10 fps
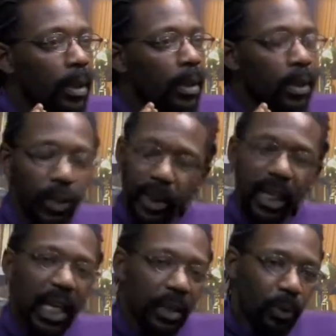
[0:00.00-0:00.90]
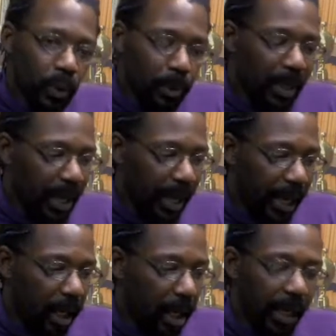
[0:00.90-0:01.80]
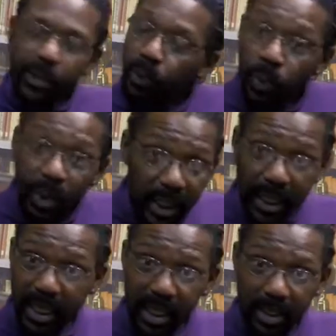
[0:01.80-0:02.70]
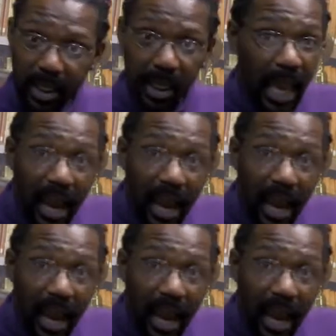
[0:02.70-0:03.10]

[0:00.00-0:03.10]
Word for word: learning how to role play is really easy